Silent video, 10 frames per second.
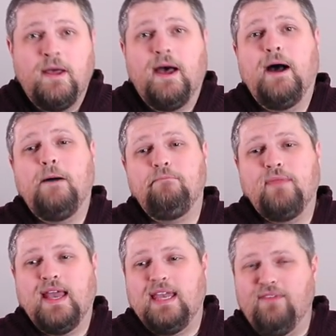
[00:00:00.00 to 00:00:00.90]
Um,
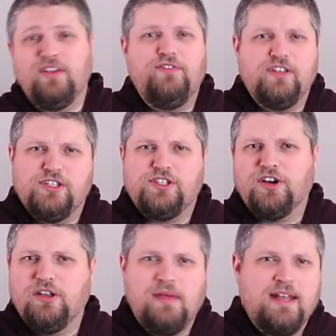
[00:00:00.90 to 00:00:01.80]
and even if it's just
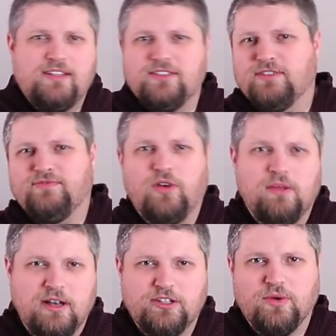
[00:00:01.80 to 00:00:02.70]
30 minutes or
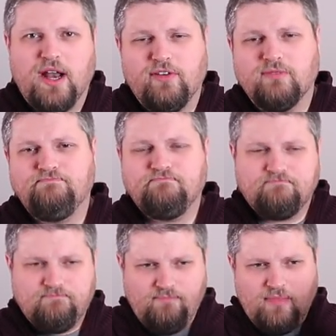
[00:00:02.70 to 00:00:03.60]
40 minutes or whatever,
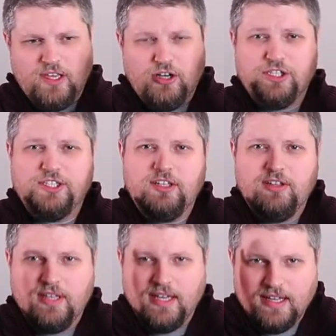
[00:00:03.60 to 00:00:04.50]
you're
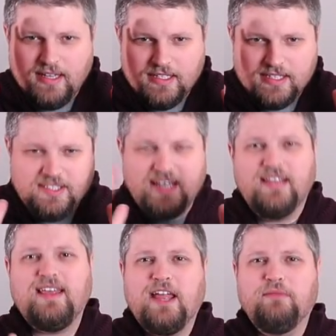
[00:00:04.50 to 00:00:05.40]
still sitting
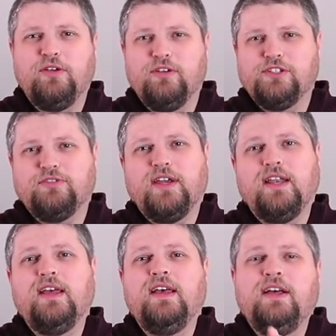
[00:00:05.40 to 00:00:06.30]
at that computer
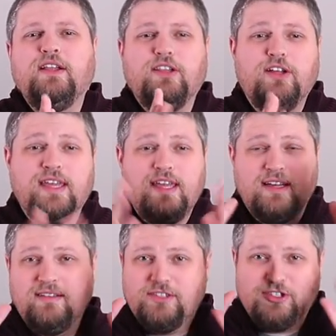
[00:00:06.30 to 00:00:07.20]
screen,
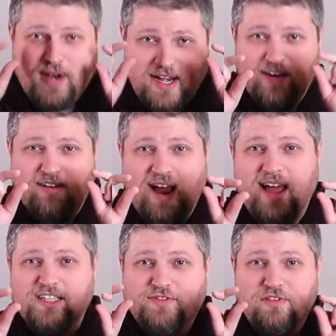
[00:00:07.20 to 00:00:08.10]
looking, straining your
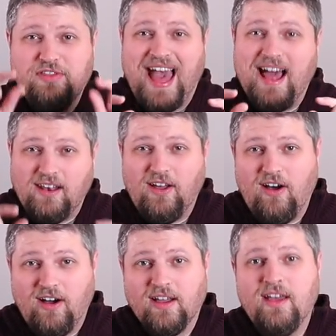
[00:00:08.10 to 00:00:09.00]
eyes for that
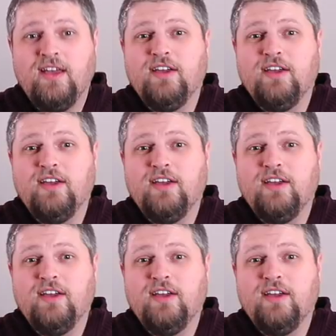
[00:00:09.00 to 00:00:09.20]
long